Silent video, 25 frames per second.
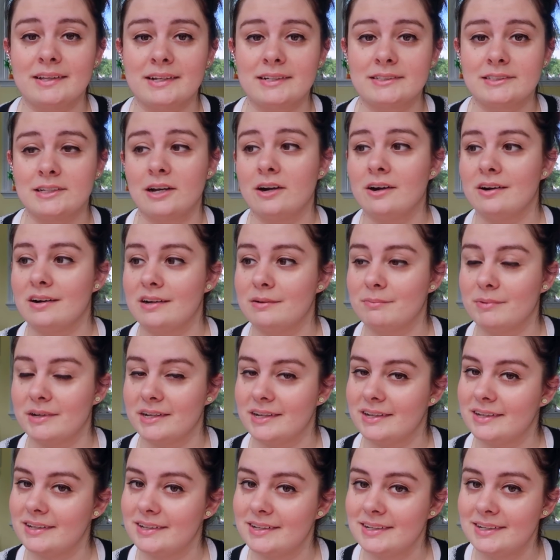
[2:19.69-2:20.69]
Like, sorry,
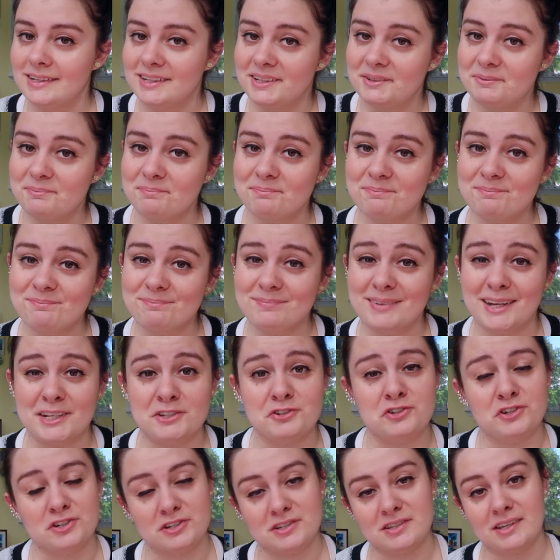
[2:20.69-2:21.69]
but
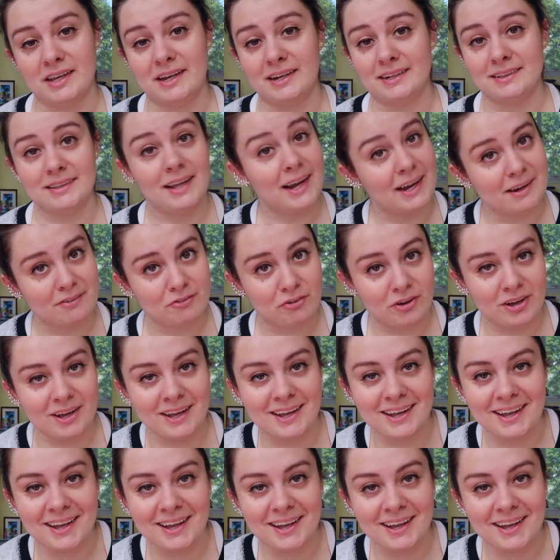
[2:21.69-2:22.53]
that's just like life.